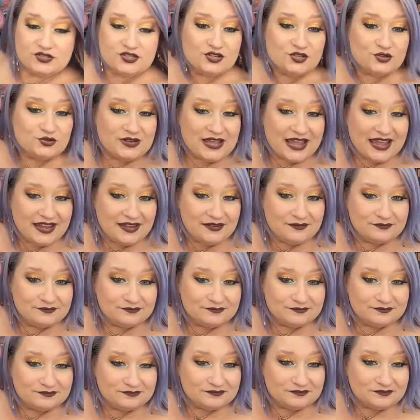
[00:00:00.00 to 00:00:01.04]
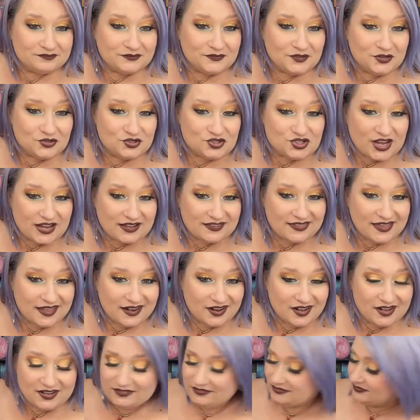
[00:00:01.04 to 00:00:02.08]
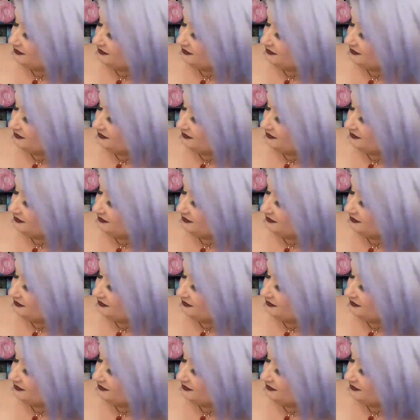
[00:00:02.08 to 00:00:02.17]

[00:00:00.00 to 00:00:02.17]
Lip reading: a new day. You check that off.